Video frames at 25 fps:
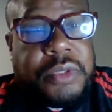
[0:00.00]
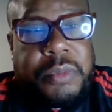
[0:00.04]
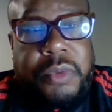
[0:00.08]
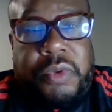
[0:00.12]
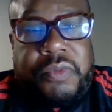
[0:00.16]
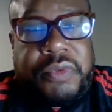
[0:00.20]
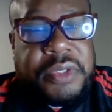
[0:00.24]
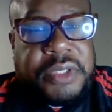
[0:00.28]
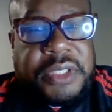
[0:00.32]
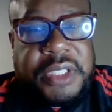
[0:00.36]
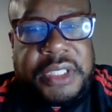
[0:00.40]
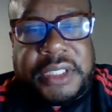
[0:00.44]
I'm
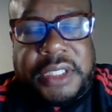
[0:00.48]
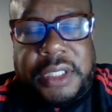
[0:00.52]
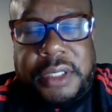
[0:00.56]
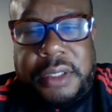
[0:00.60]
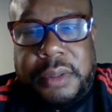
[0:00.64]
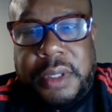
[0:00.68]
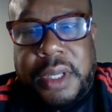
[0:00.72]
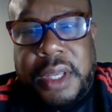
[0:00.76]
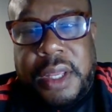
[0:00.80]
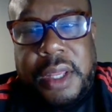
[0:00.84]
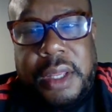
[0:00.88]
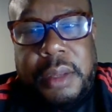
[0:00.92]
over
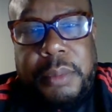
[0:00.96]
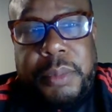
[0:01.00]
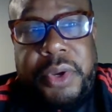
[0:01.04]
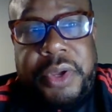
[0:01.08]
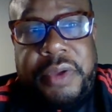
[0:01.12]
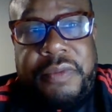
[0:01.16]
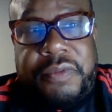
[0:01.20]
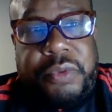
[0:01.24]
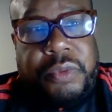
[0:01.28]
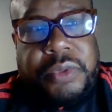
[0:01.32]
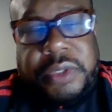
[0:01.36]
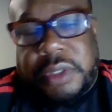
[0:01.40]
60
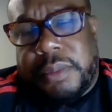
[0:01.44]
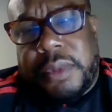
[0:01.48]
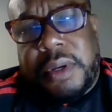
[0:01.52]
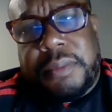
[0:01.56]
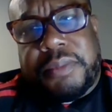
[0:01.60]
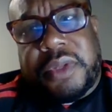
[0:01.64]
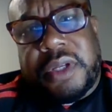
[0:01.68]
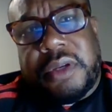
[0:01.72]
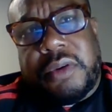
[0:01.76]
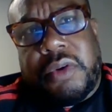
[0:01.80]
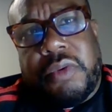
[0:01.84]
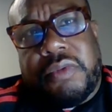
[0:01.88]
million views. I'm
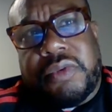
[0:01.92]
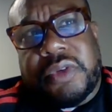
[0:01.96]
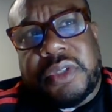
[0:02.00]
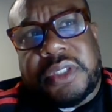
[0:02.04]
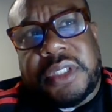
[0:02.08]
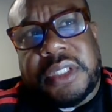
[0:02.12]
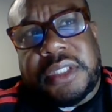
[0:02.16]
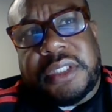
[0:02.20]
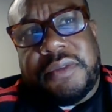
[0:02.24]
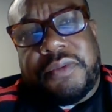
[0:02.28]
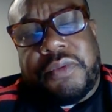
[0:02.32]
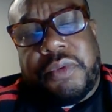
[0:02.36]
up to over
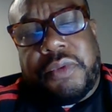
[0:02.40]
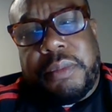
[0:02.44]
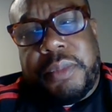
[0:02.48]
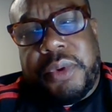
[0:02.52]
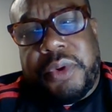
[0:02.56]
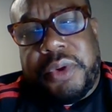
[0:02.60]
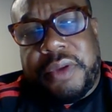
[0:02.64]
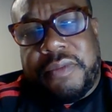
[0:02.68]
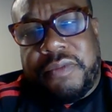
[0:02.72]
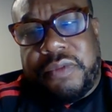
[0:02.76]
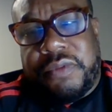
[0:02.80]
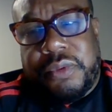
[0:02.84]
64
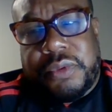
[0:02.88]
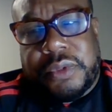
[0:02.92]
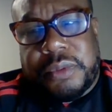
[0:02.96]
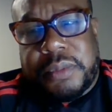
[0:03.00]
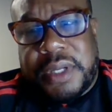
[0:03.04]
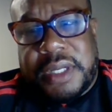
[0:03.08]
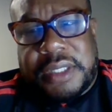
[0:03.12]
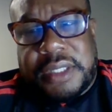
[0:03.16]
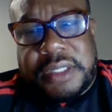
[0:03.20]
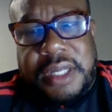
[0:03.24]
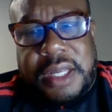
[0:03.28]
million views, man.